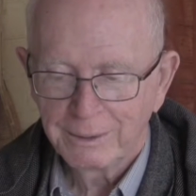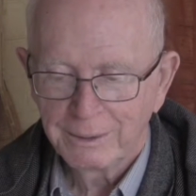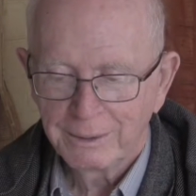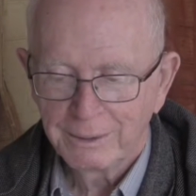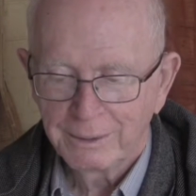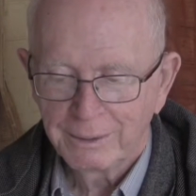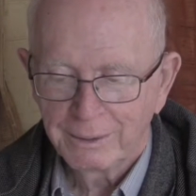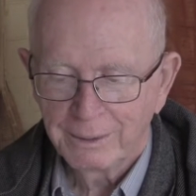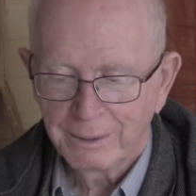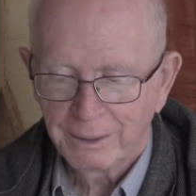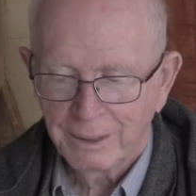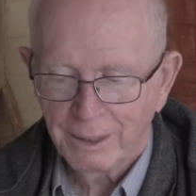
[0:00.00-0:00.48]

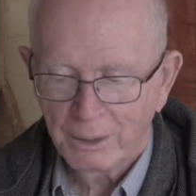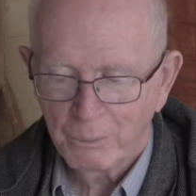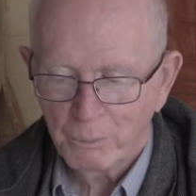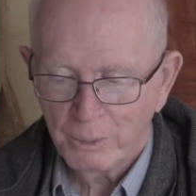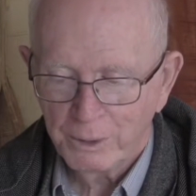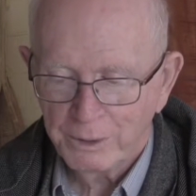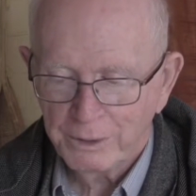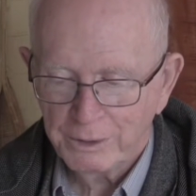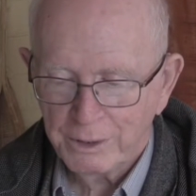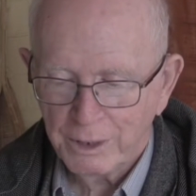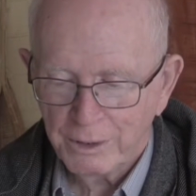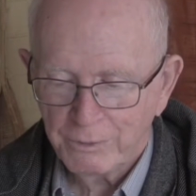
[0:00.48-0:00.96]
And when they
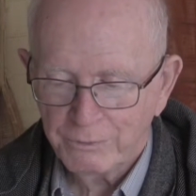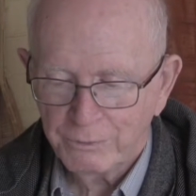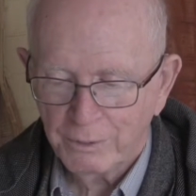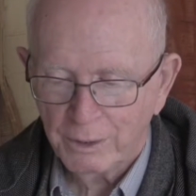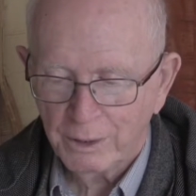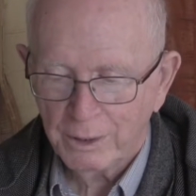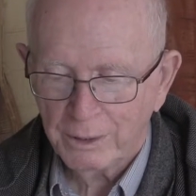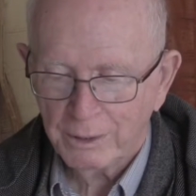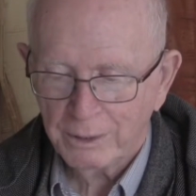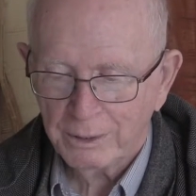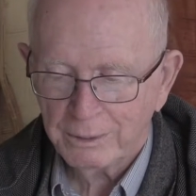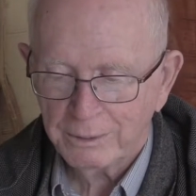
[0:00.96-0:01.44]
fall,
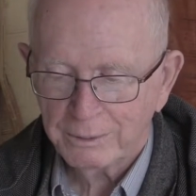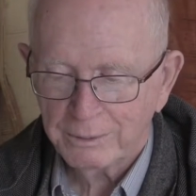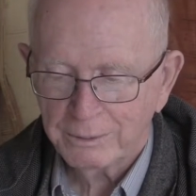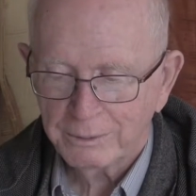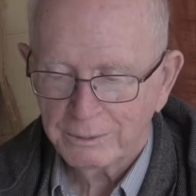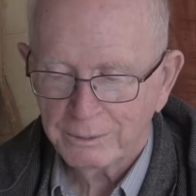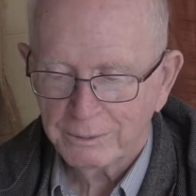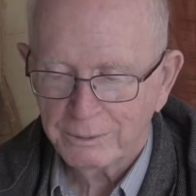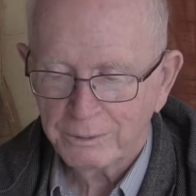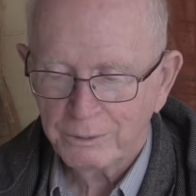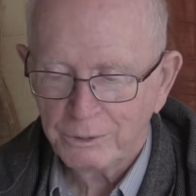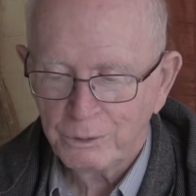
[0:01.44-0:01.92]

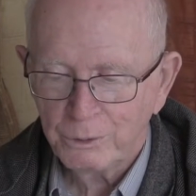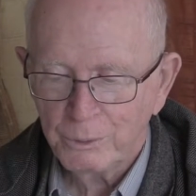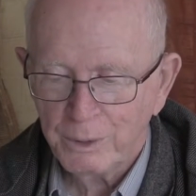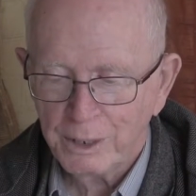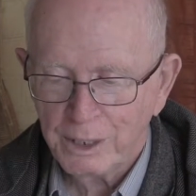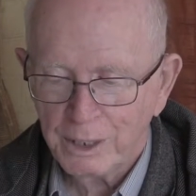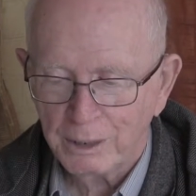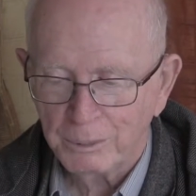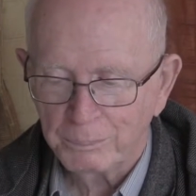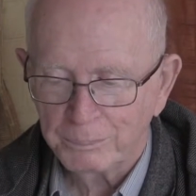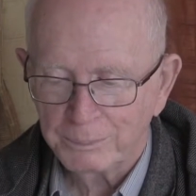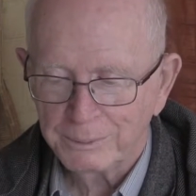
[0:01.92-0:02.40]
you help.
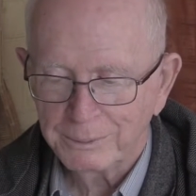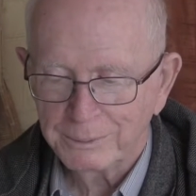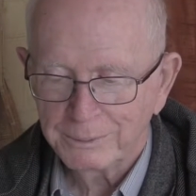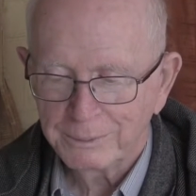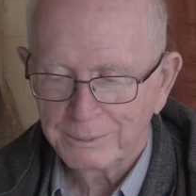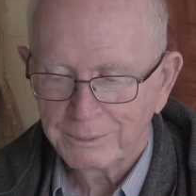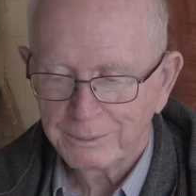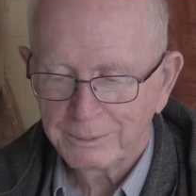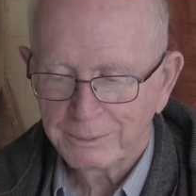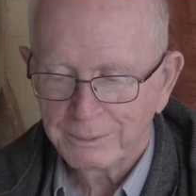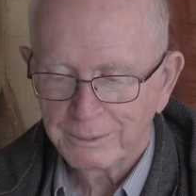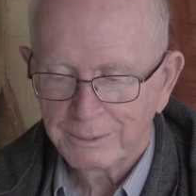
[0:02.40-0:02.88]

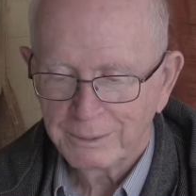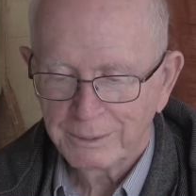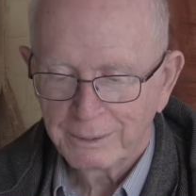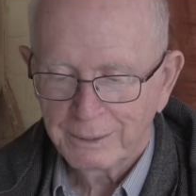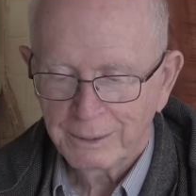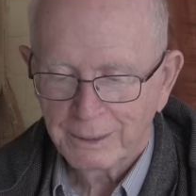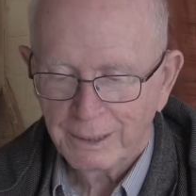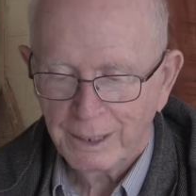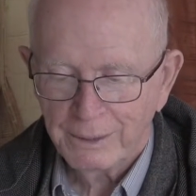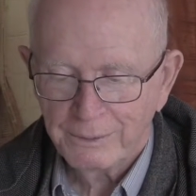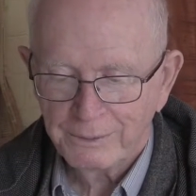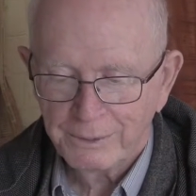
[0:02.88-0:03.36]
And
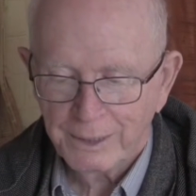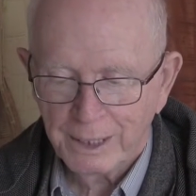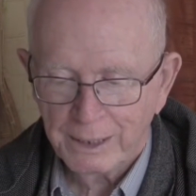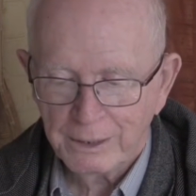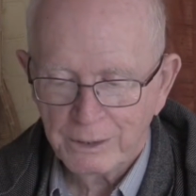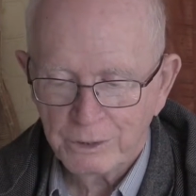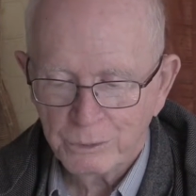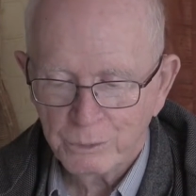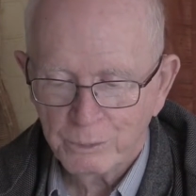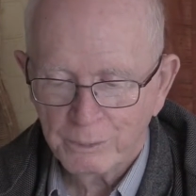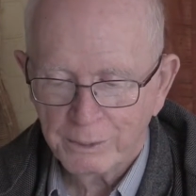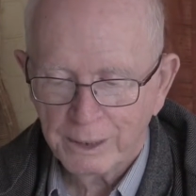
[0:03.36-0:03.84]
that is what
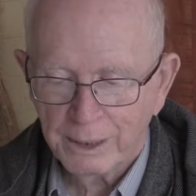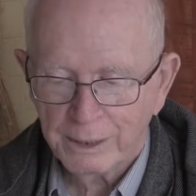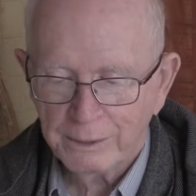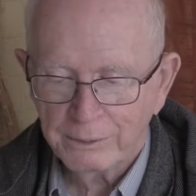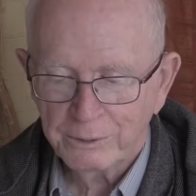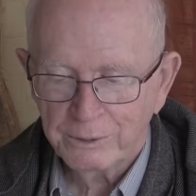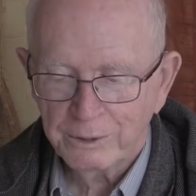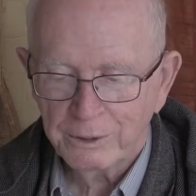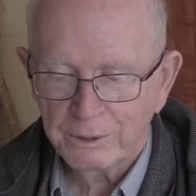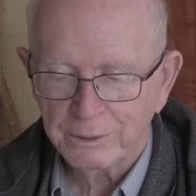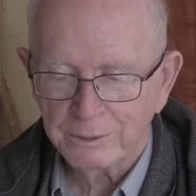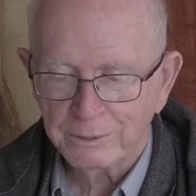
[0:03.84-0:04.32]
I
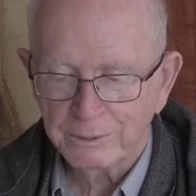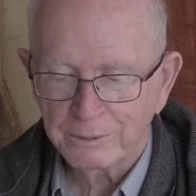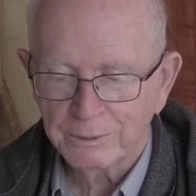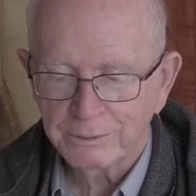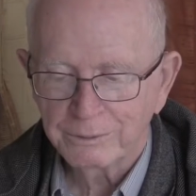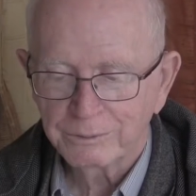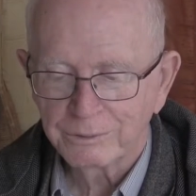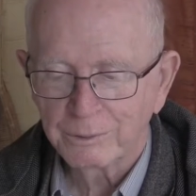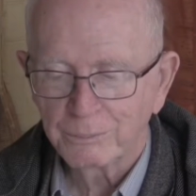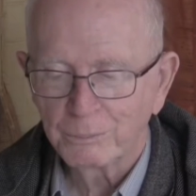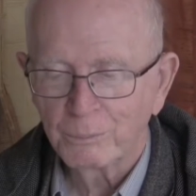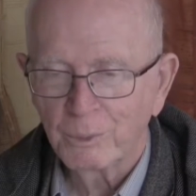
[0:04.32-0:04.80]
learned from
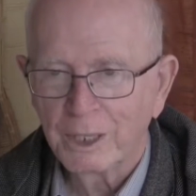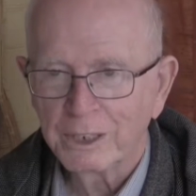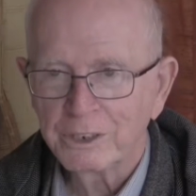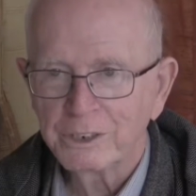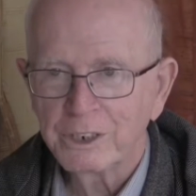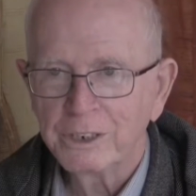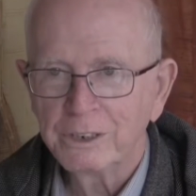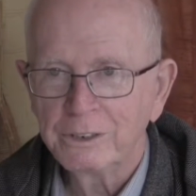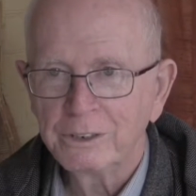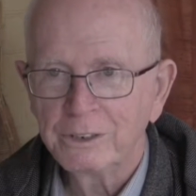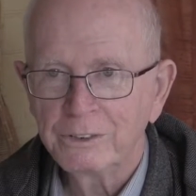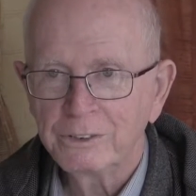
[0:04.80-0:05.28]
watching the
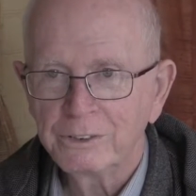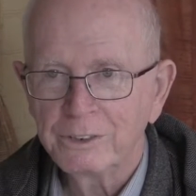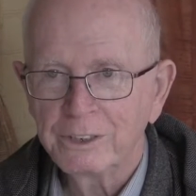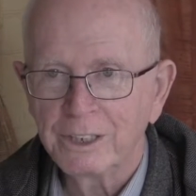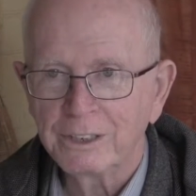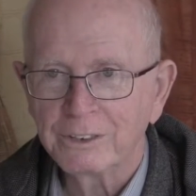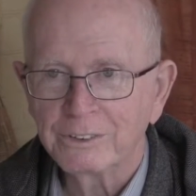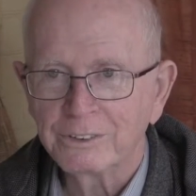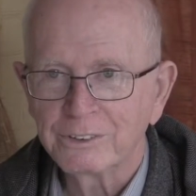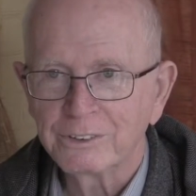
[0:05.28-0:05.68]
skits.